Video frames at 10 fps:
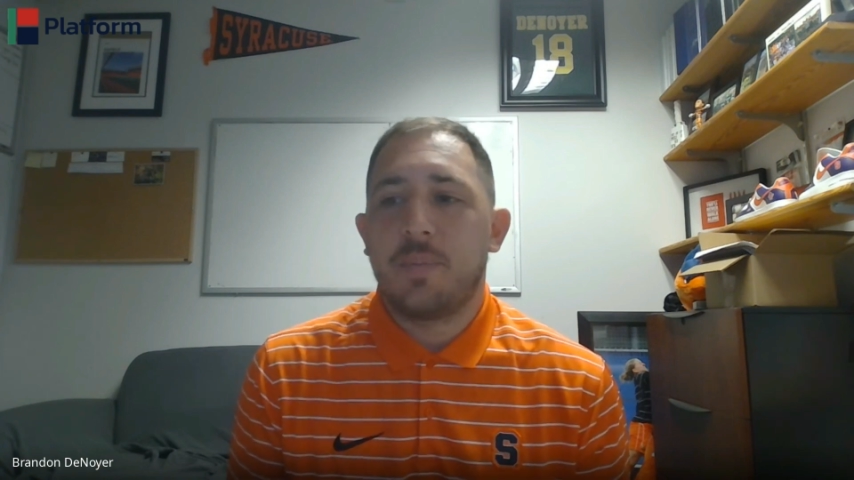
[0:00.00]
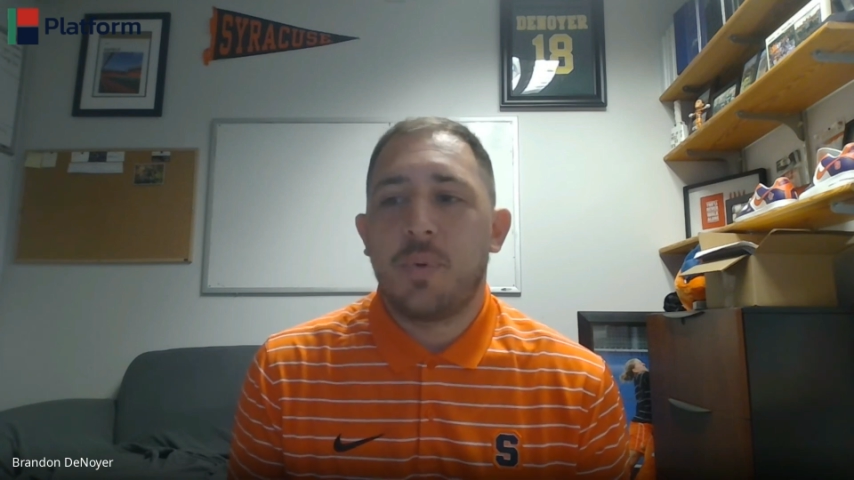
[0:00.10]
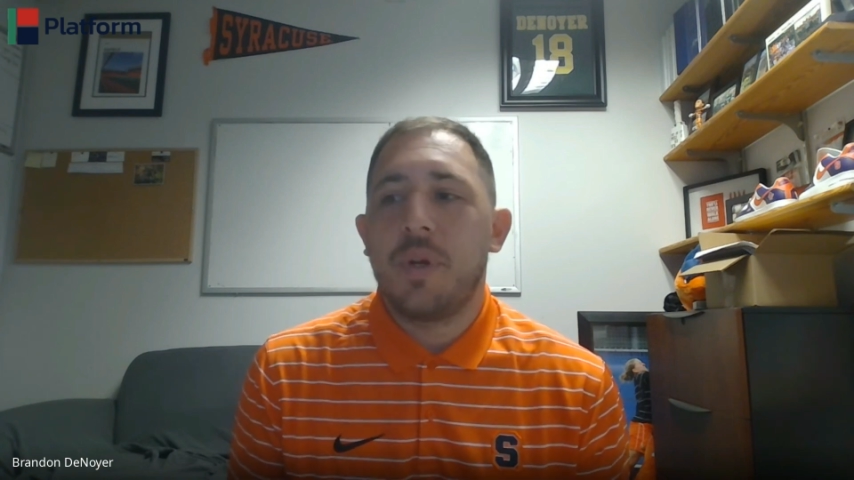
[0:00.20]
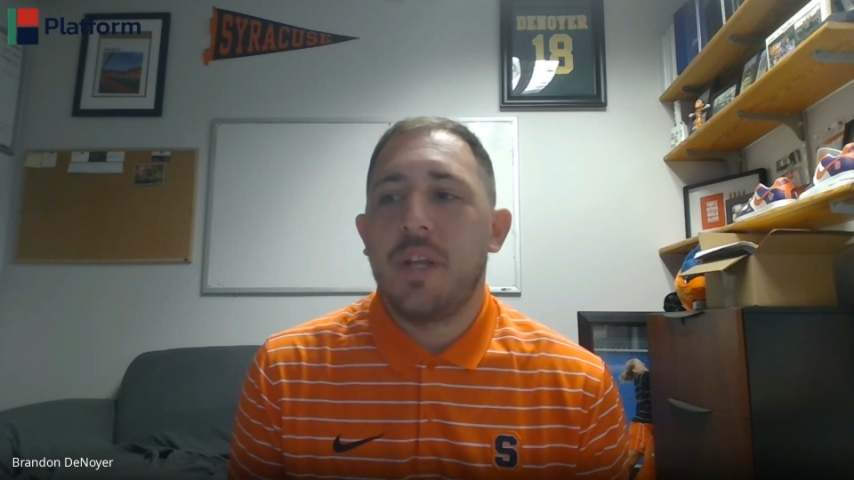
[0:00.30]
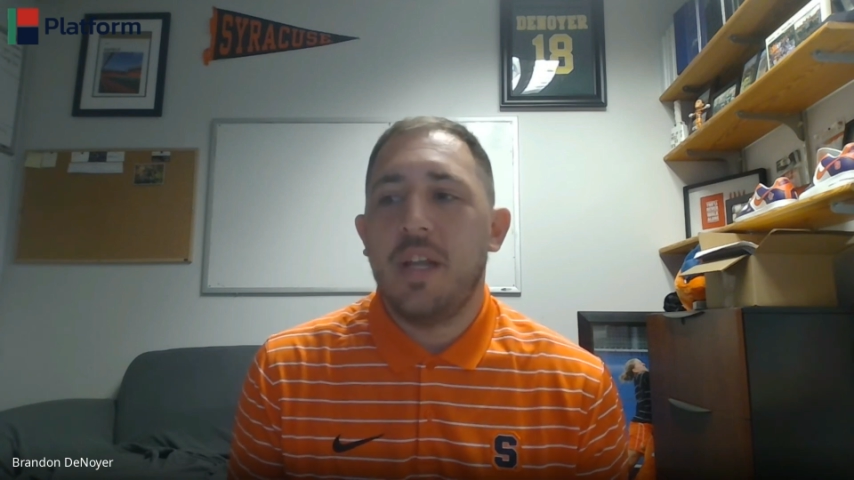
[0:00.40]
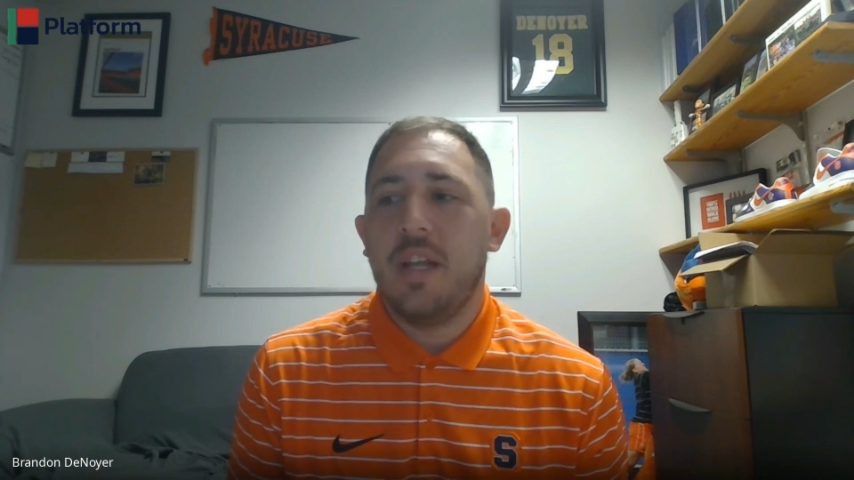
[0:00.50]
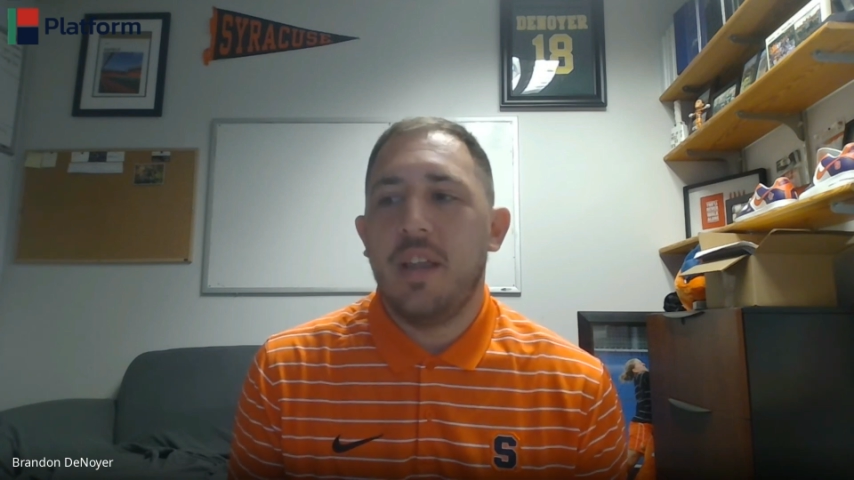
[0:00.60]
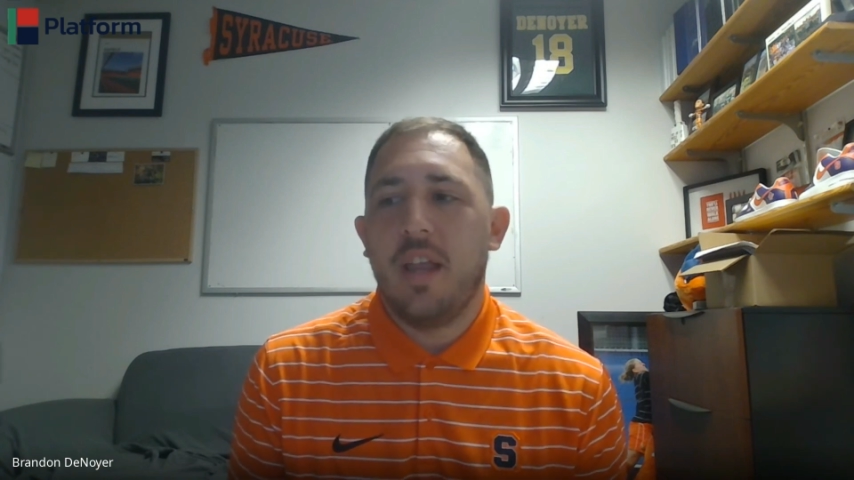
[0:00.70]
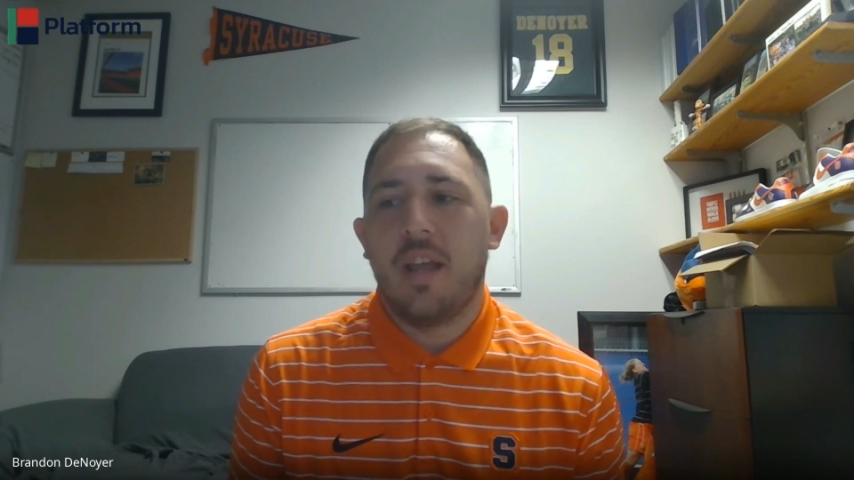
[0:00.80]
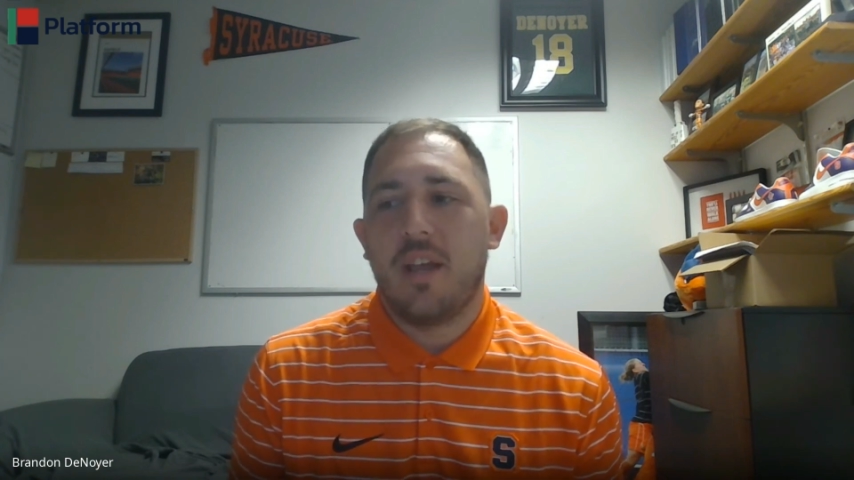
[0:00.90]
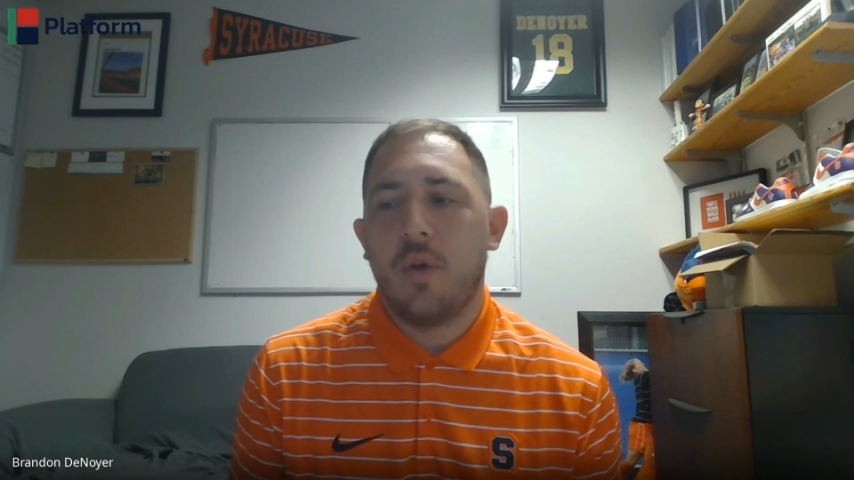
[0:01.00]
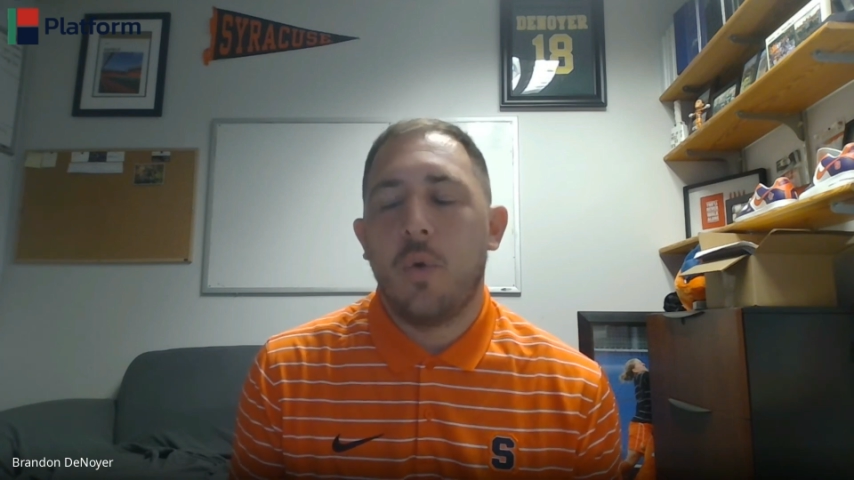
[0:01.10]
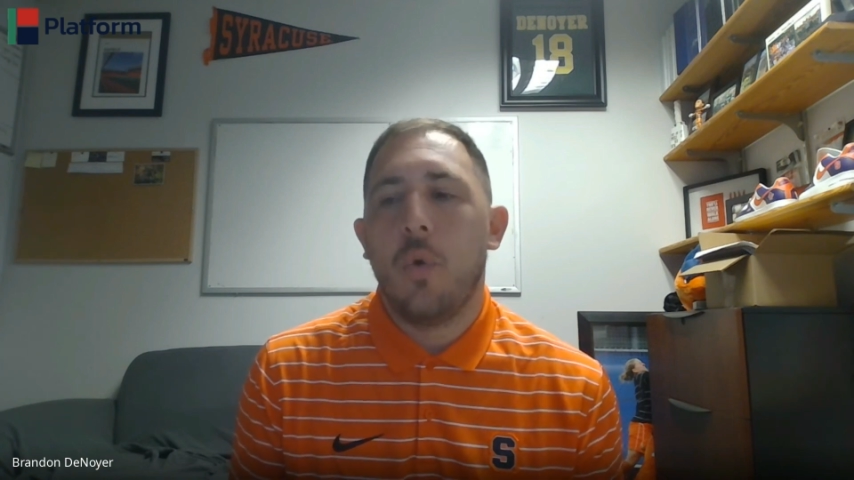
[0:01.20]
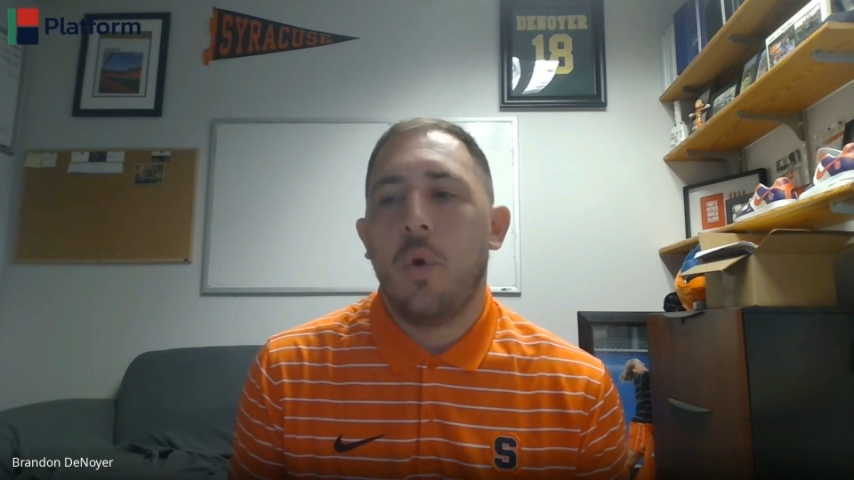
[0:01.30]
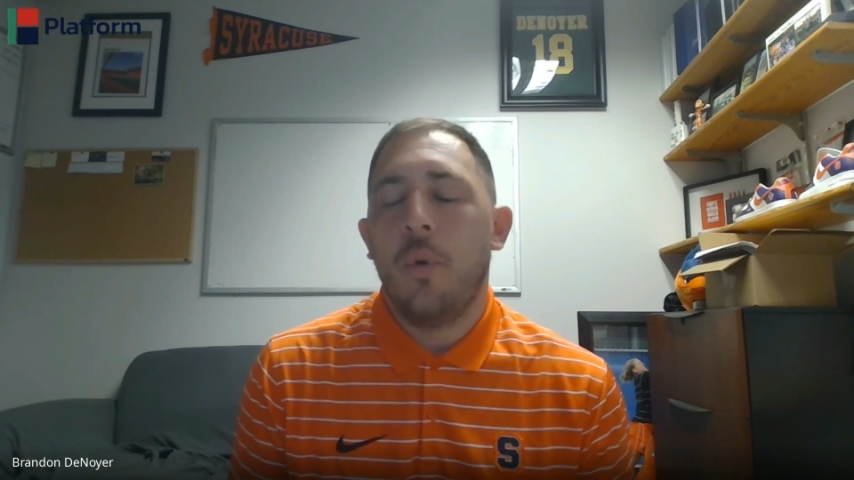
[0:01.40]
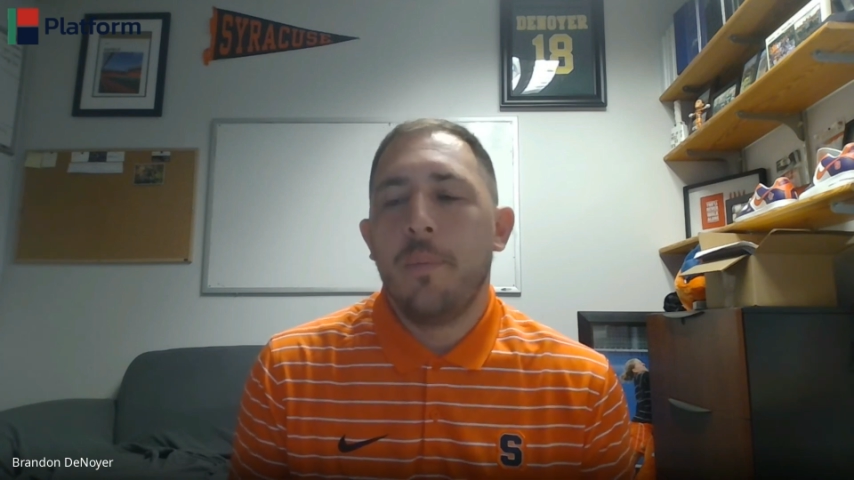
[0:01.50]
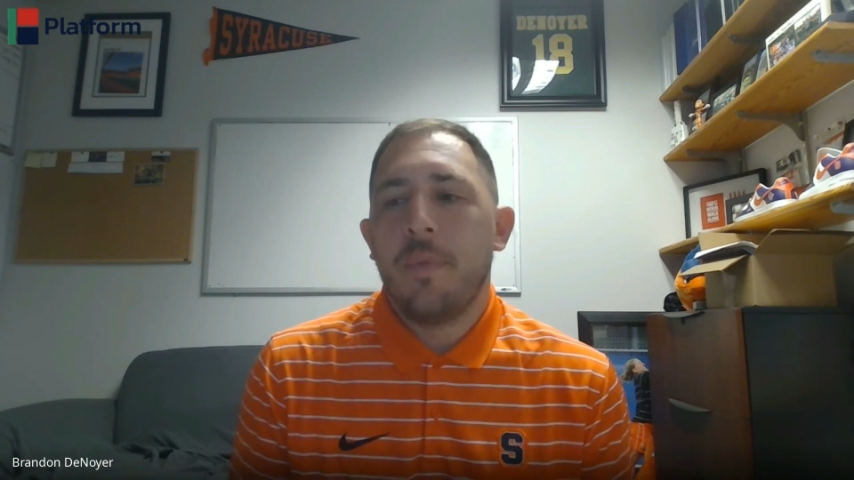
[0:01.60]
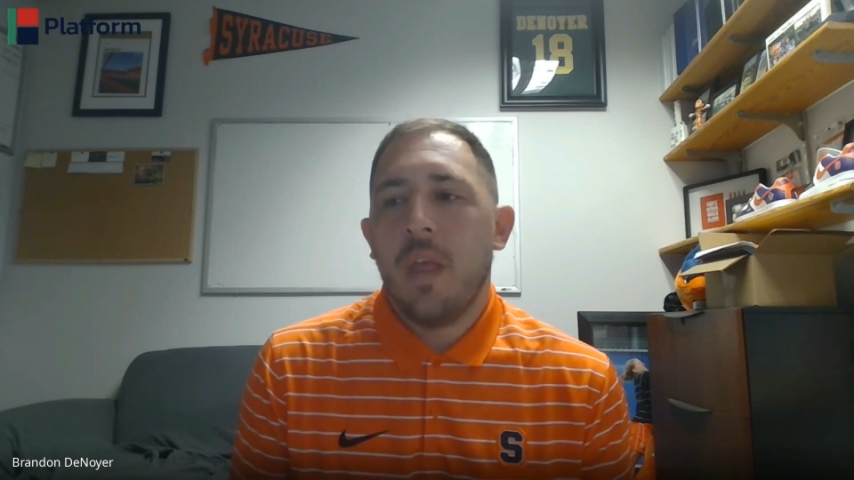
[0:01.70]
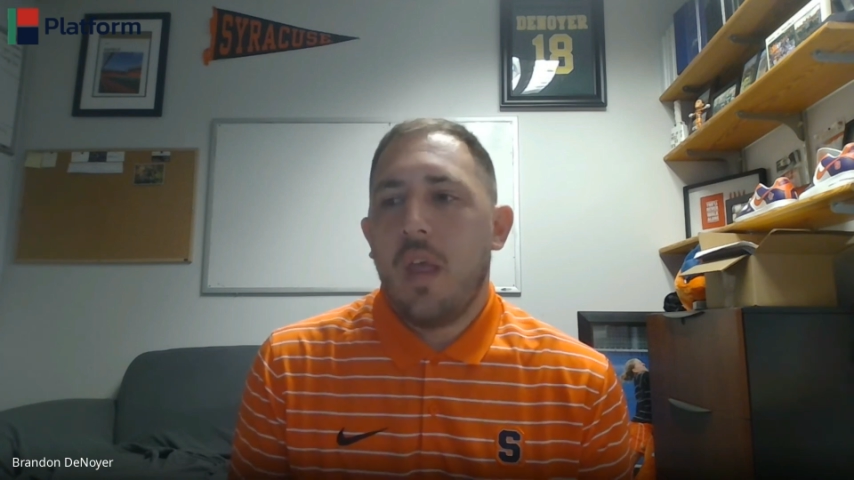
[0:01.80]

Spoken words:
pretty like cool.